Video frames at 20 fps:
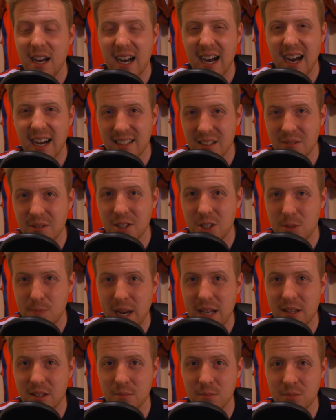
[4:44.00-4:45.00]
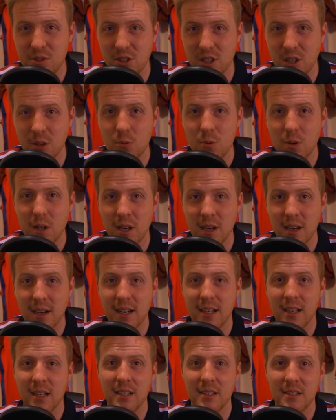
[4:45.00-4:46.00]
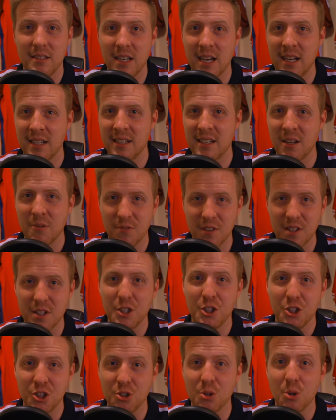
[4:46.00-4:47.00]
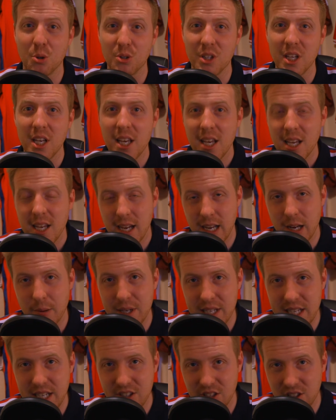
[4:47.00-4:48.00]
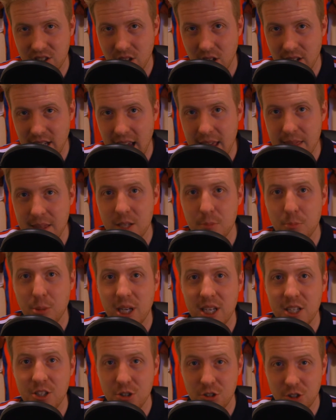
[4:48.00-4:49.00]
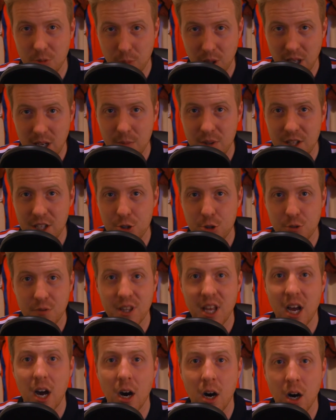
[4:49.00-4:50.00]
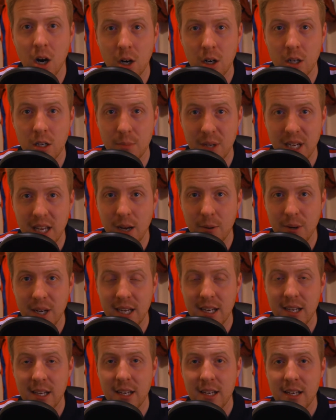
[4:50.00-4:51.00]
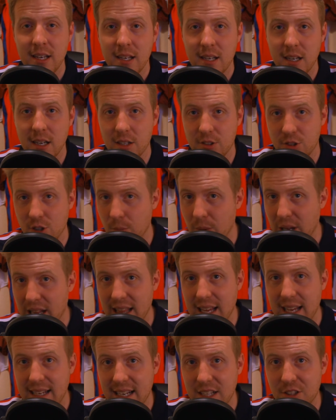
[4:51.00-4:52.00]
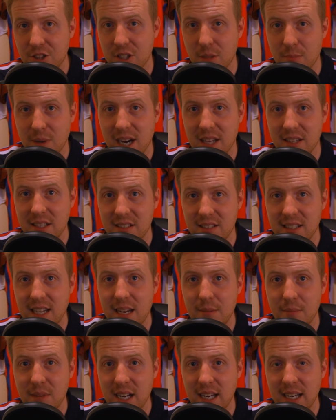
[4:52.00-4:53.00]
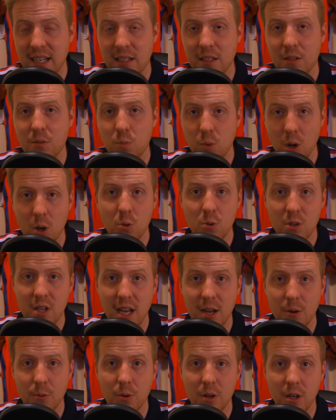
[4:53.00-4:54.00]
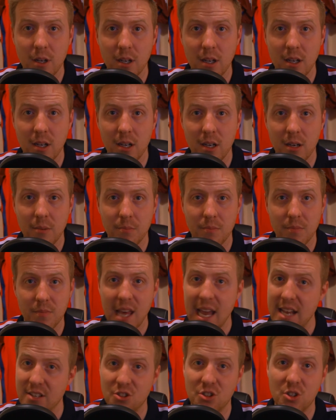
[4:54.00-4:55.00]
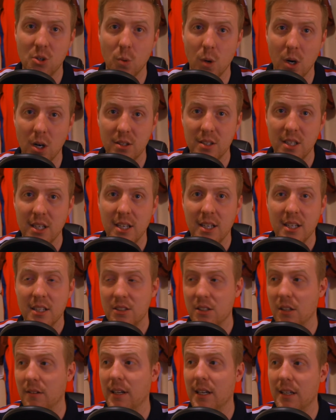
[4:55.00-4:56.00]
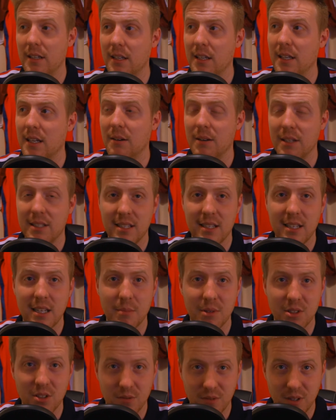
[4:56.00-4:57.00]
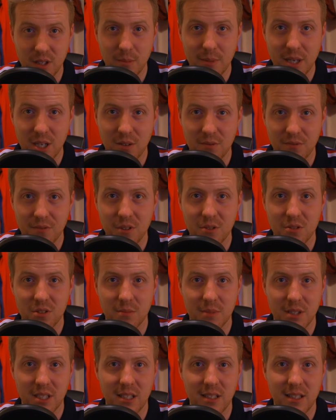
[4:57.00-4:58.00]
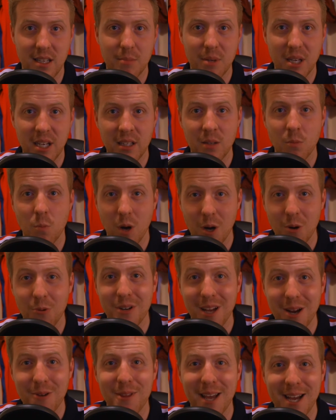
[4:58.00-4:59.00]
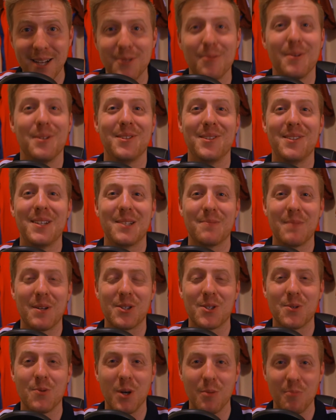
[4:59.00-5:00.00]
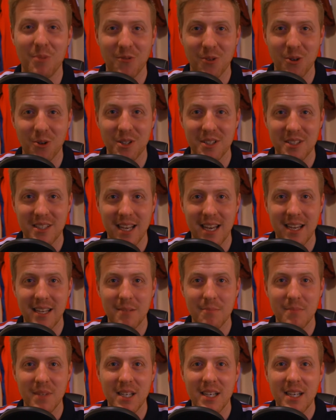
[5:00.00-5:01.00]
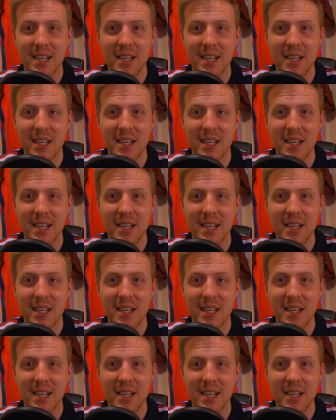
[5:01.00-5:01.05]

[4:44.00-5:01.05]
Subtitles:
I don't expect them to, and I don't think they should. You know, we need to start getting these players used to playing with each other that are going to be going. So I'm glad, actually, by this game that England will know their squad. Sorry, you know, I did get myself a little bit confused at the beginning there. But England will know their 26-man squad before this game.